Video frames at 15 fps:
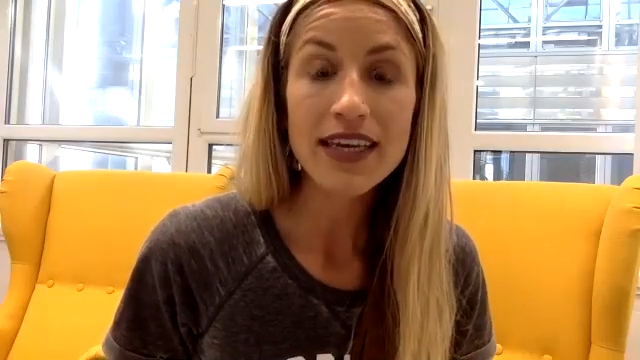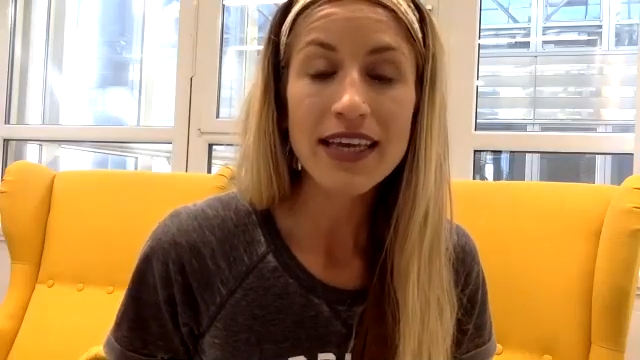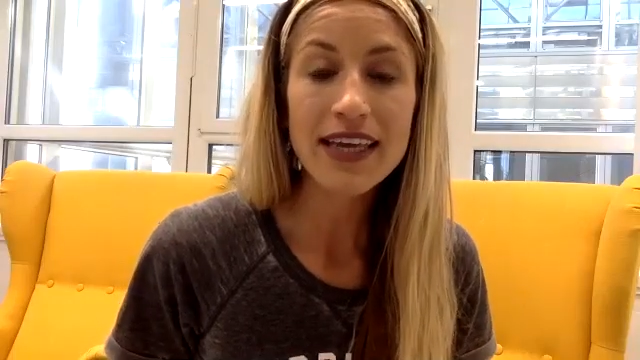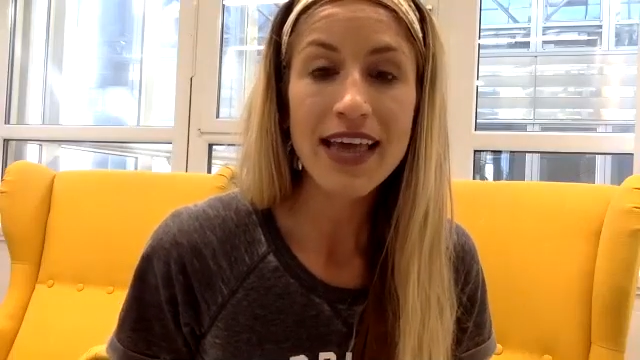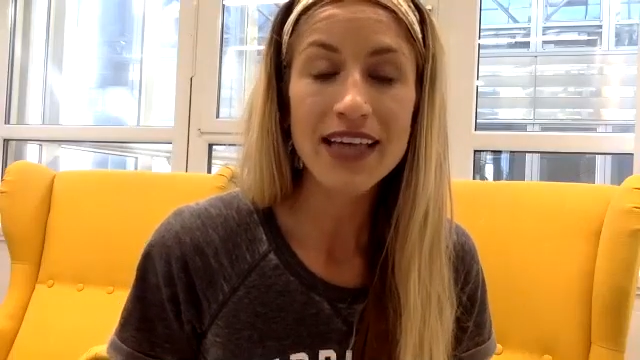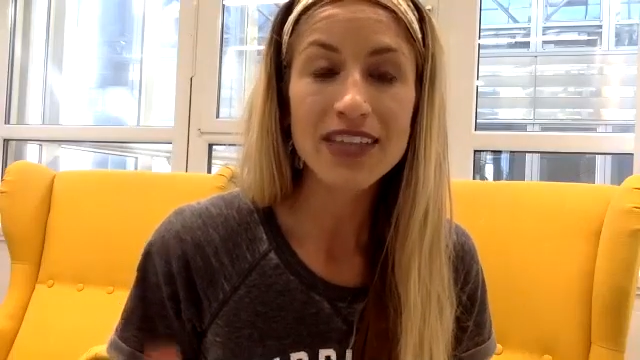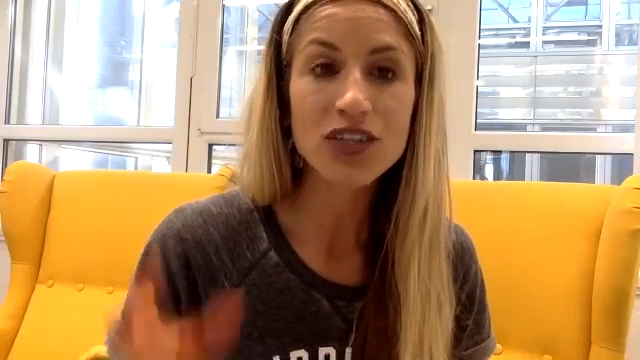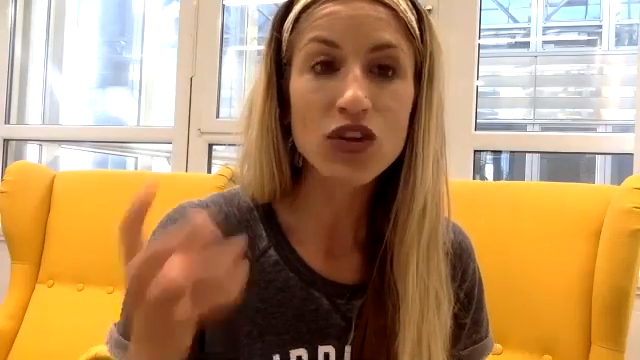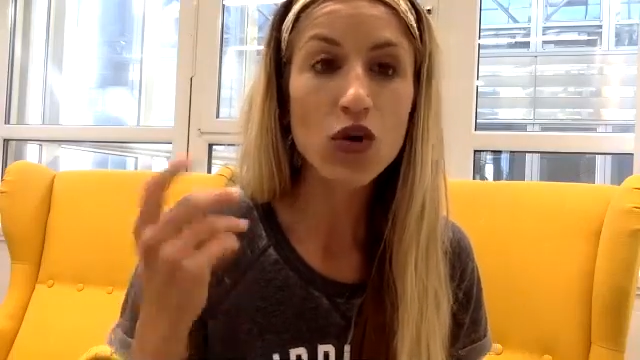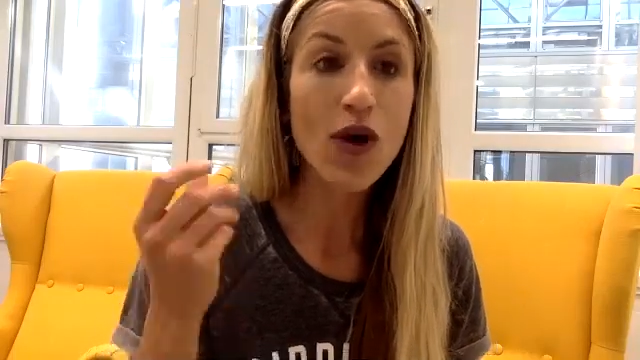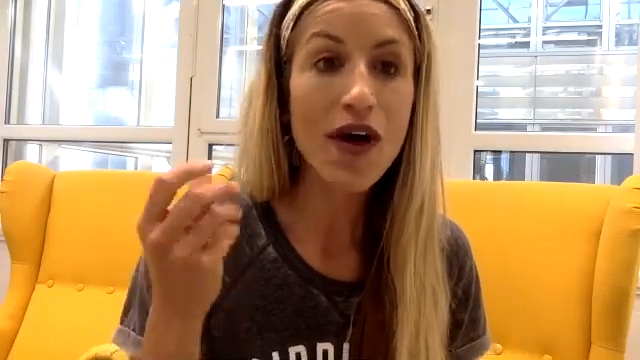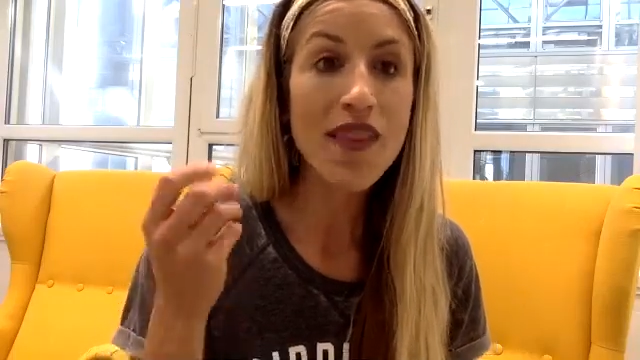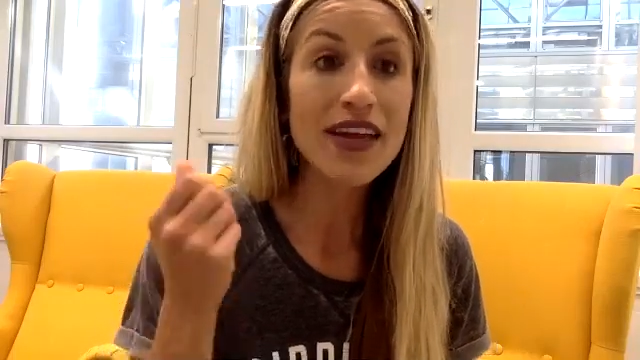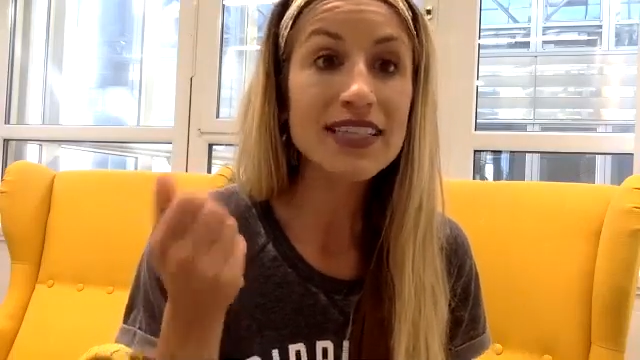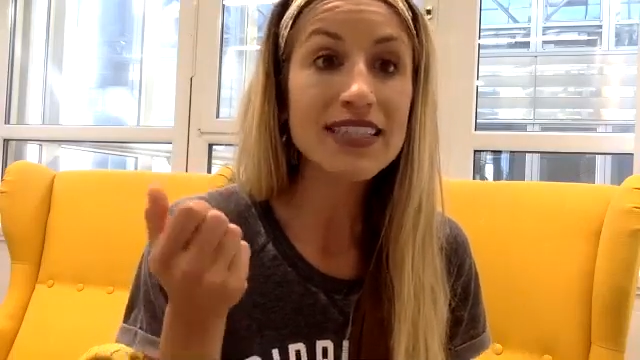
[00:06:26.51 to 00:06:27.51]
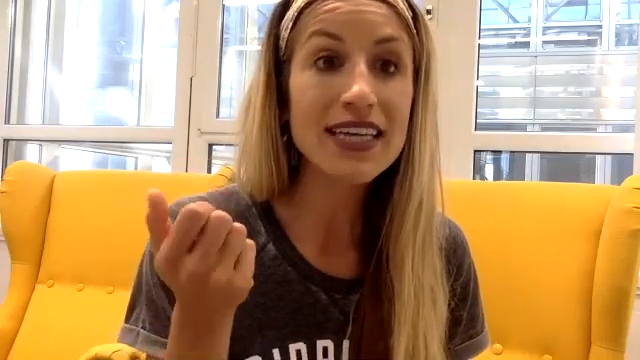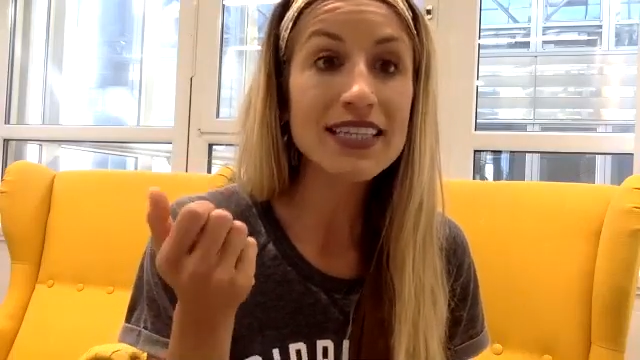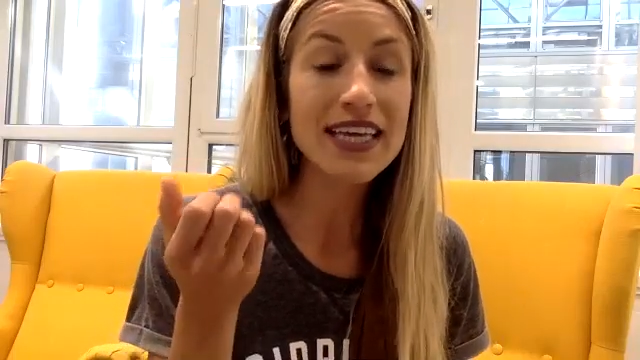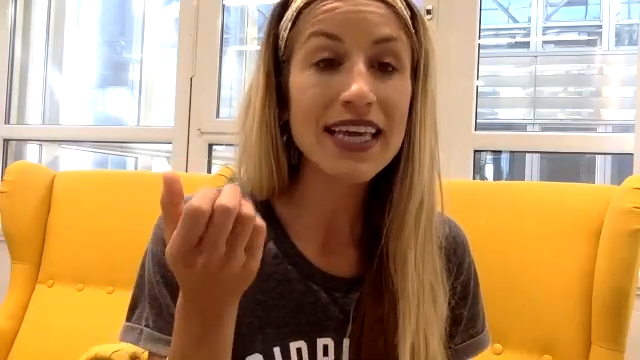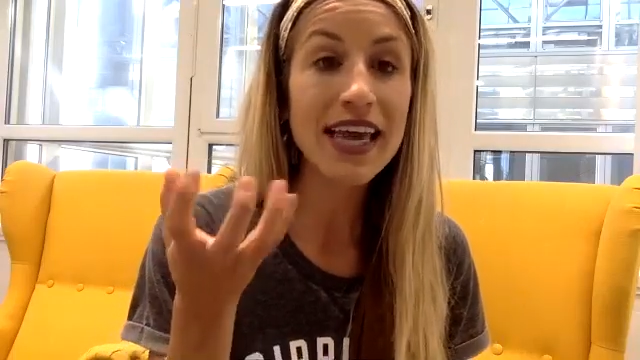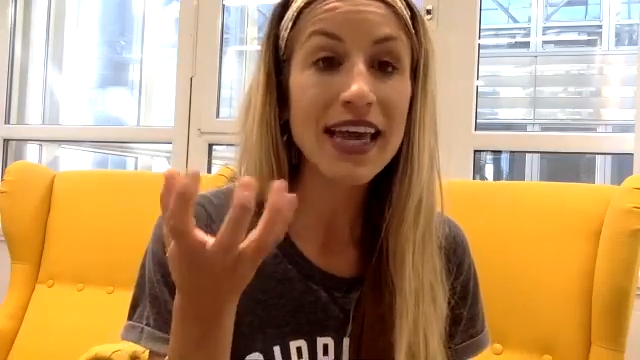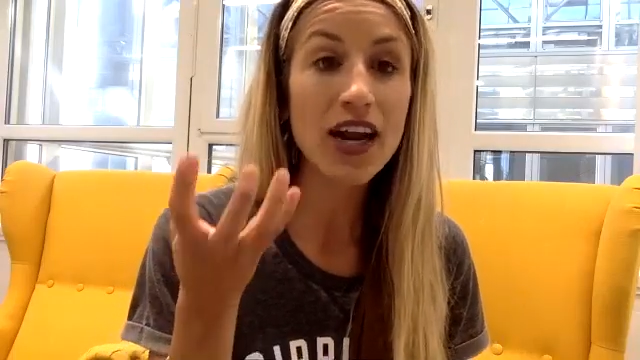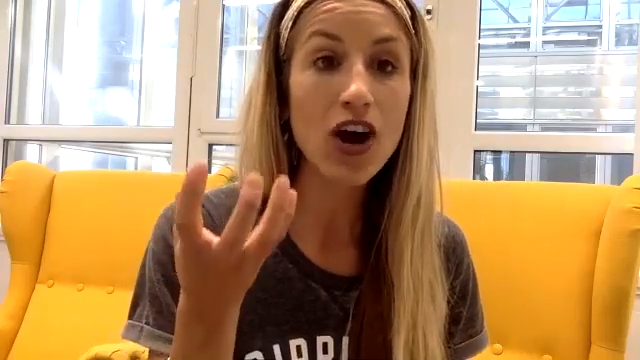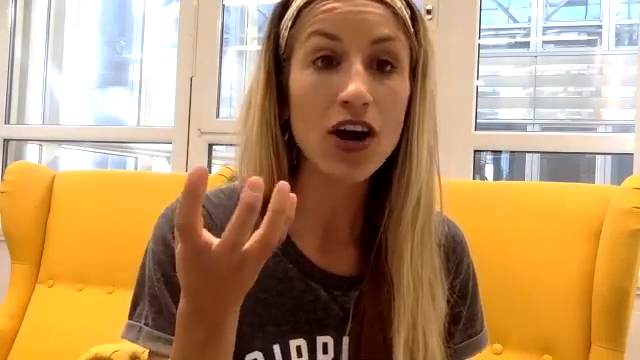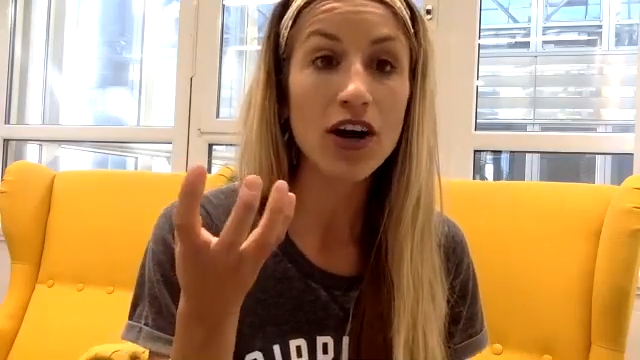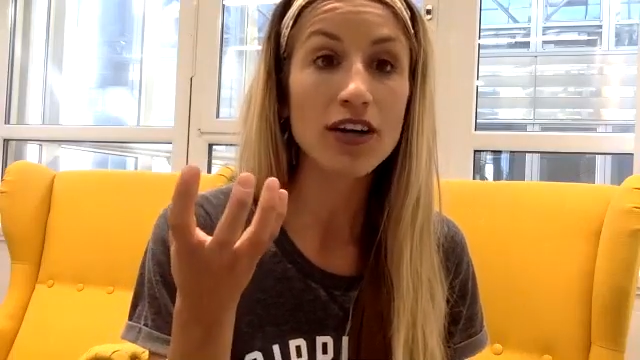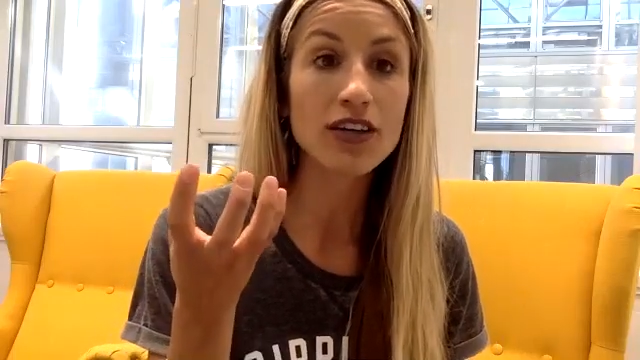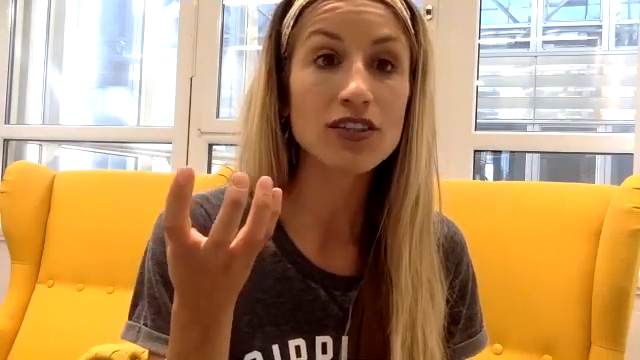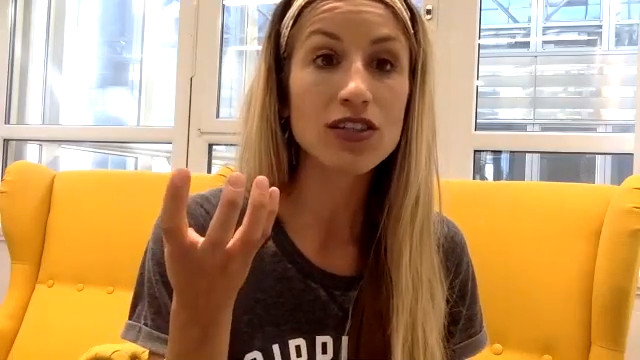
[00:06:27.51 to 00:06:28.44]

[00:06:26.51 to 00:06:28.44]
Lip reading: Yeah, so the one that doesn't get hard.